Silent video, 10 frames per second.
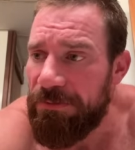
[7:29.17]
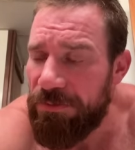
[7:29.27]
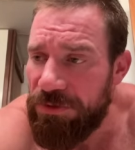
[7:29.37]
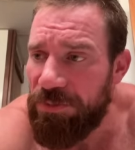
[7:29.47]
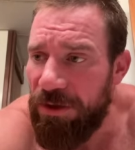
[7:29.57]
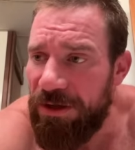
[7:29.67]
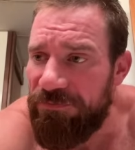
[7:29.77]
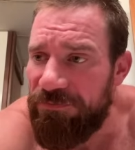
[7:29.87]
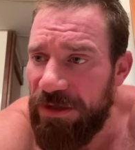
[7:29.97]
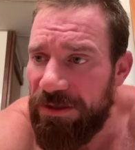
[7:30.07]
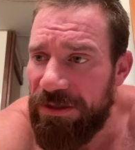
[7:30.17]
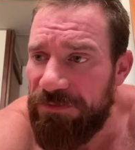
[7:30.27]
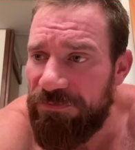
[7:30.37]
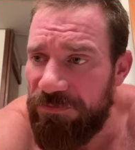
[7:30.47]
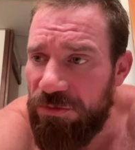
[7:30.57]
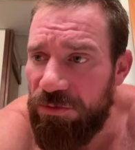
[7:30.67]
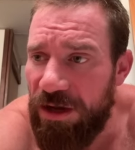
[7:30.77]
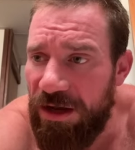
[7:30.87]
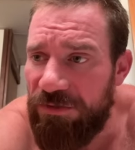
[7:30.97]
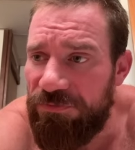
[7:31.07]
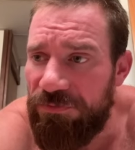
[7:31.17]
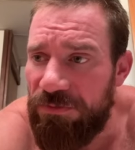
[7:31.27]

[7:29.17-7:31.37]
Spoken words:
there's probably very few of